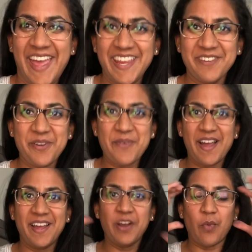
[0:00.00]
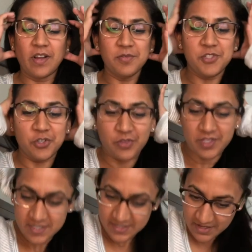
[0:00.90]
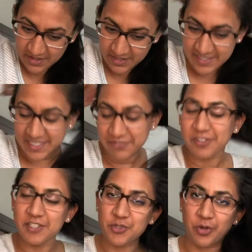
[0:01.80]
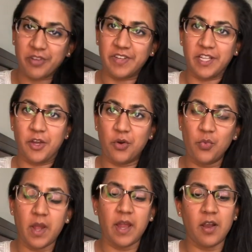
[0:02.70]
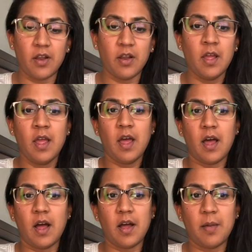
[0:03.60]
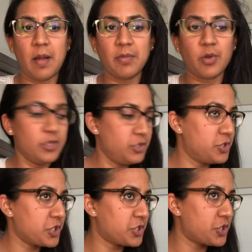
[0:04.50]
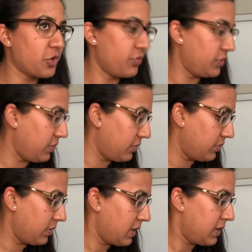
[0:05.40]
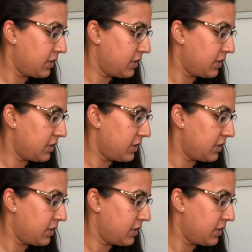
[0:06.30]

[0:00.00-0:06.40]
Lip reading: Hey everyone, welcome to this different sort of video where I'm going to just show you